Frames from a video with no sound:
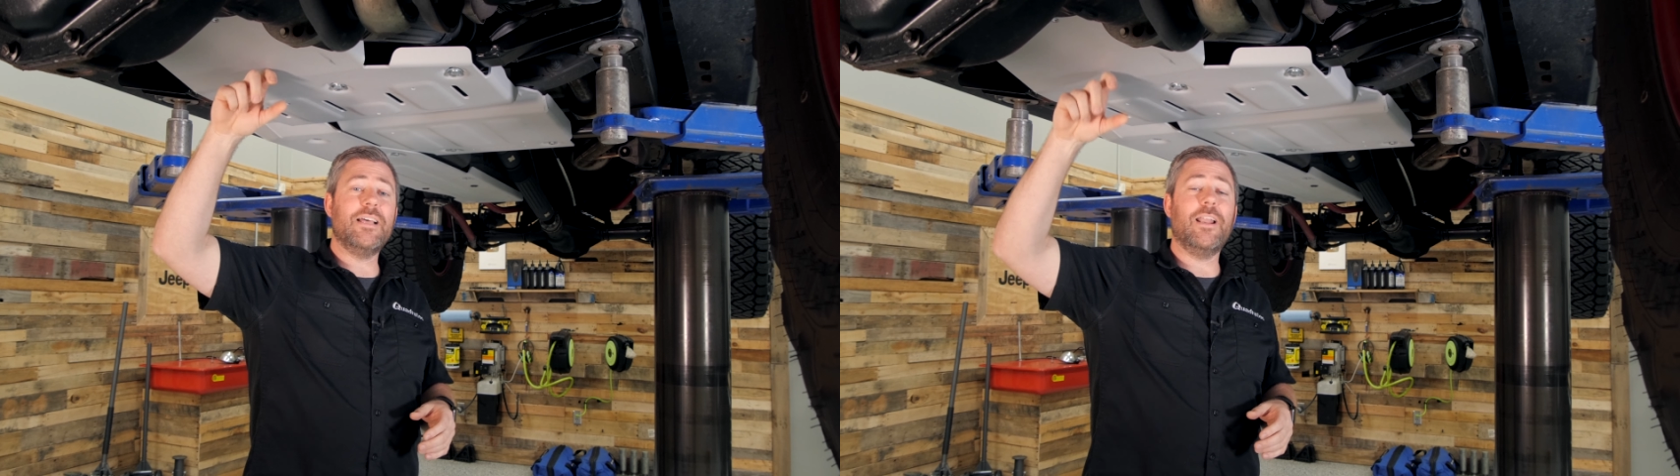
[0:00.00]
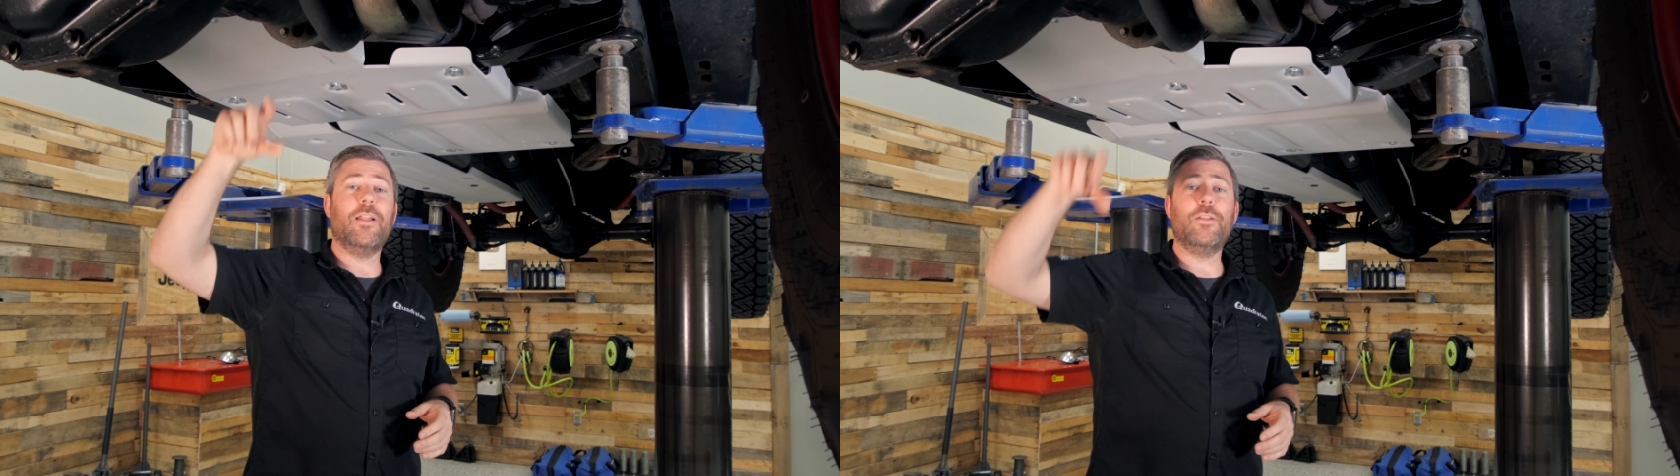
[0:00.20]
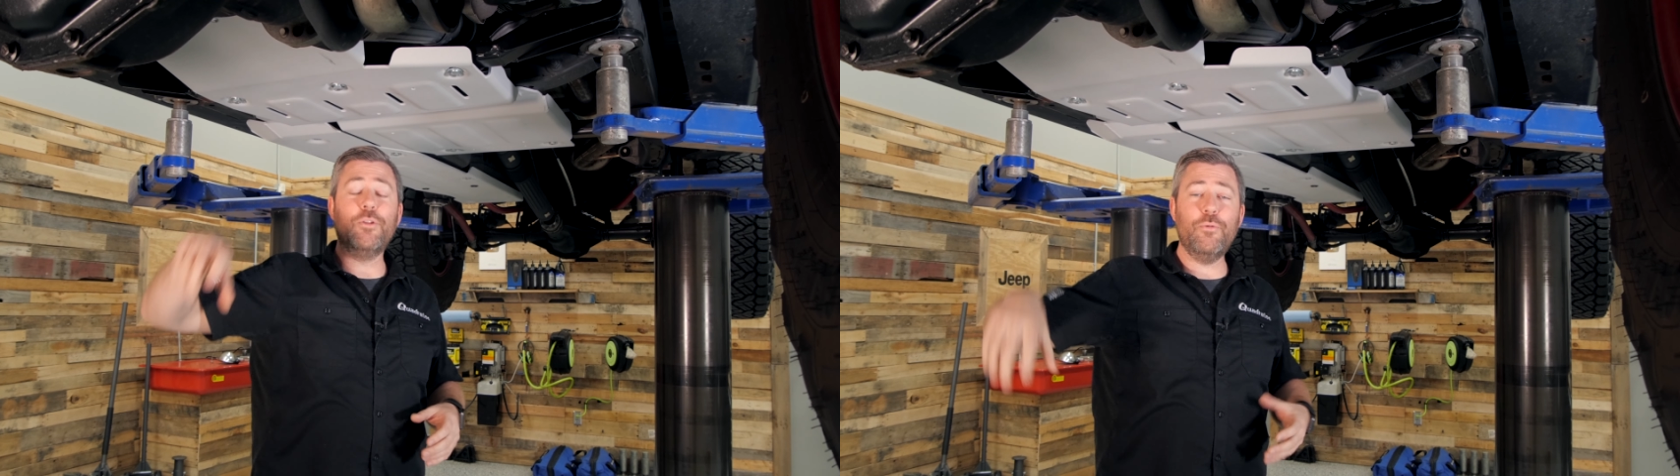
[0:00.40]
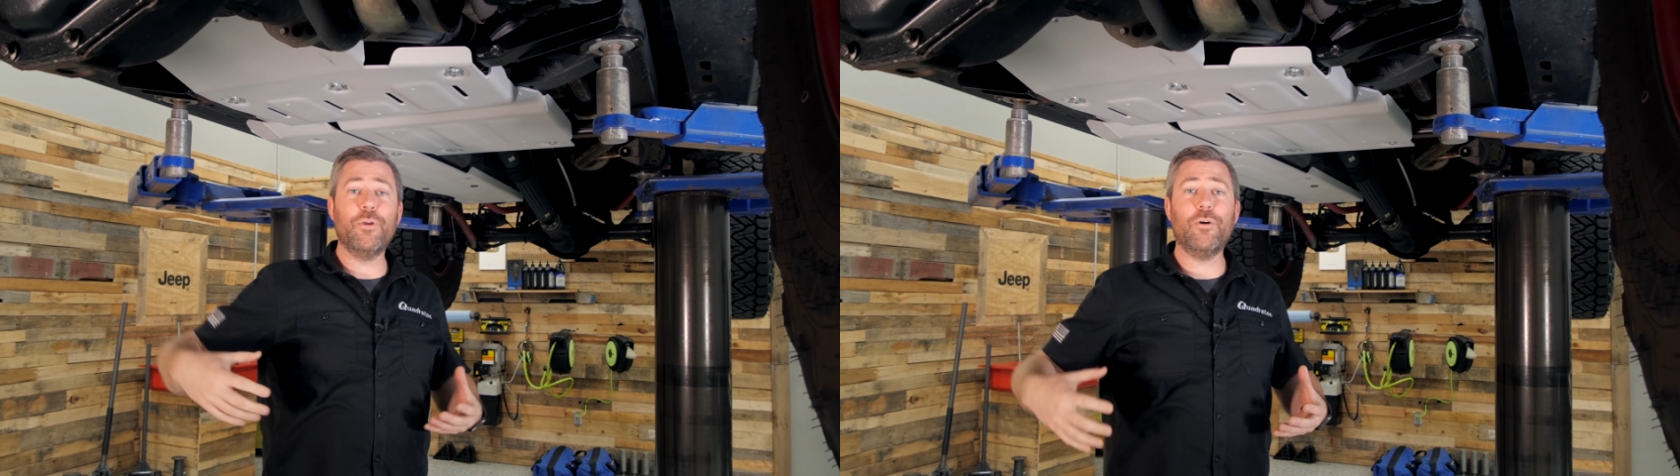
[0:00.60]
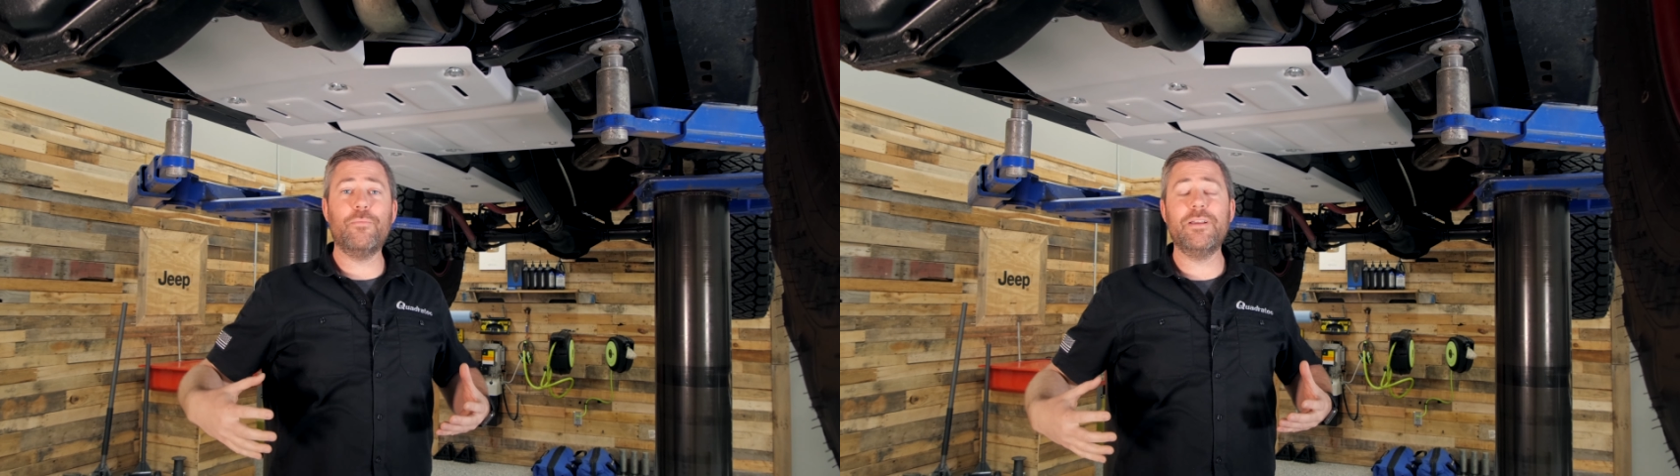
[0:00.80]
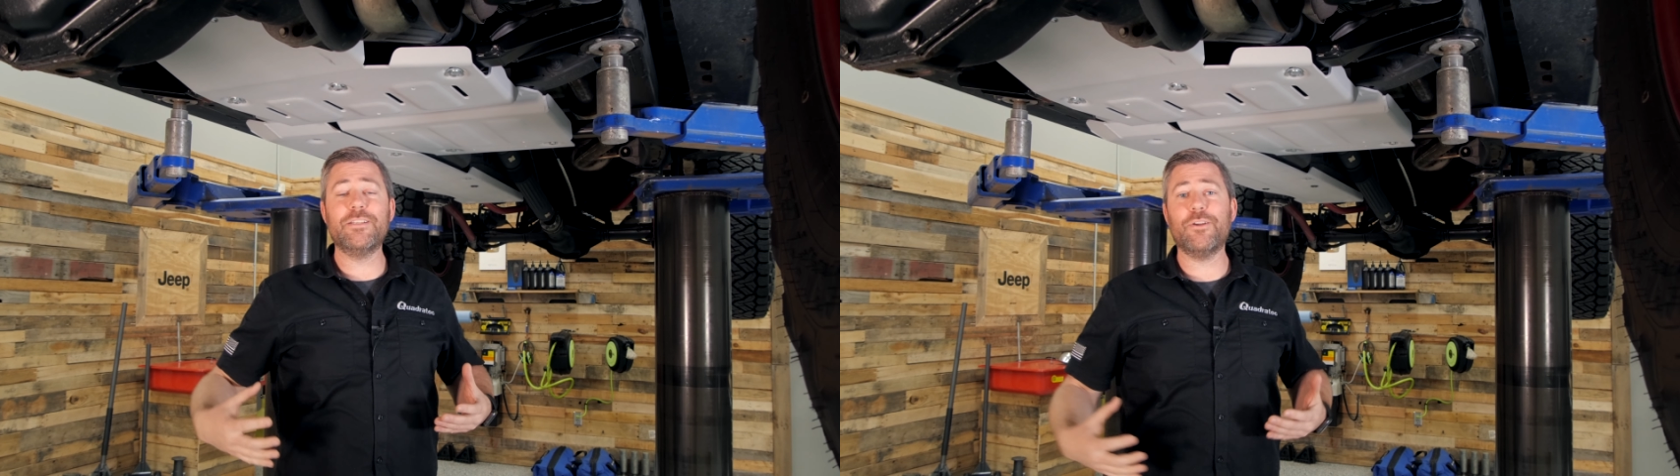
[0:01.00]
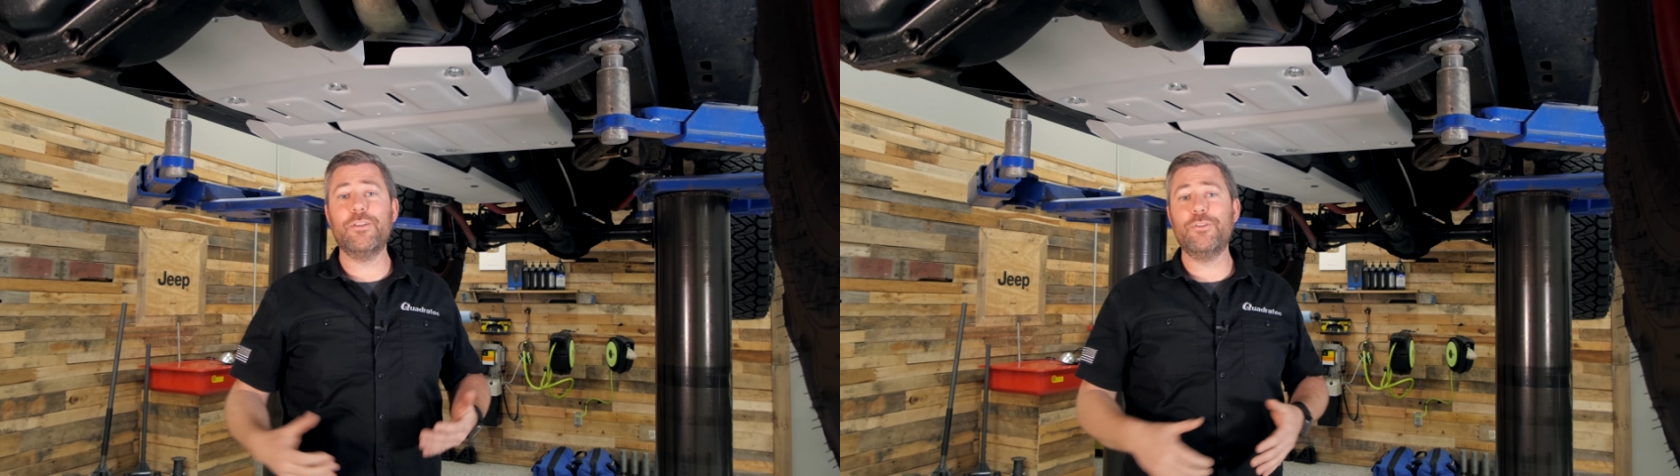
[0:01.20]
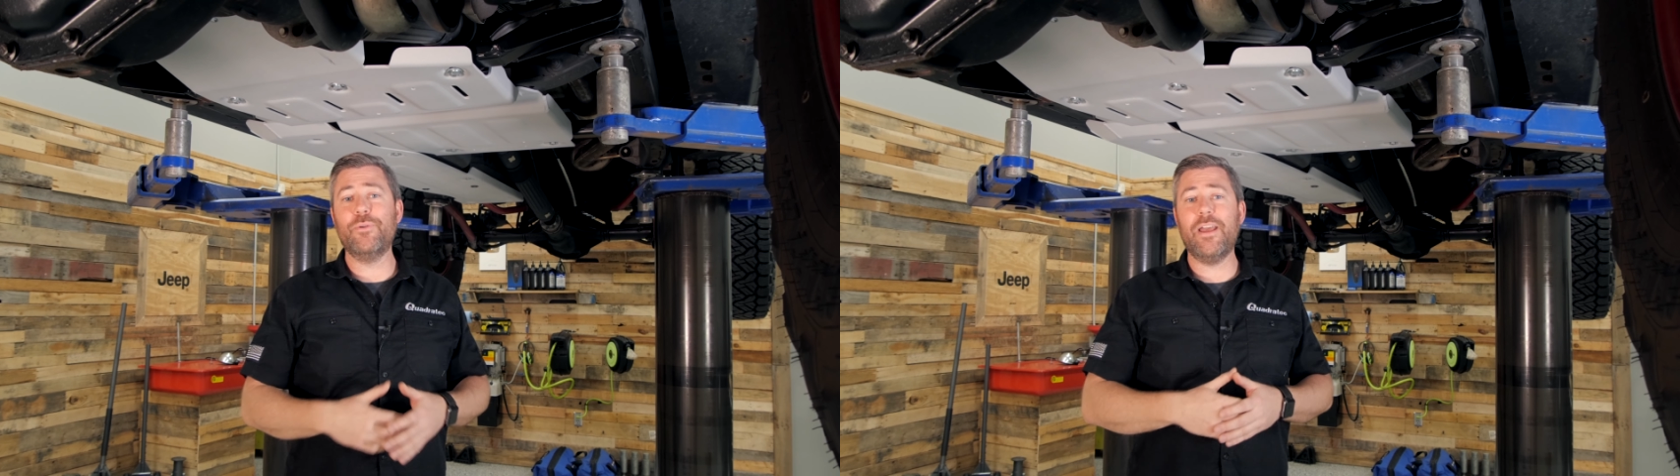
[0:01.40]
that aluminum is gonna do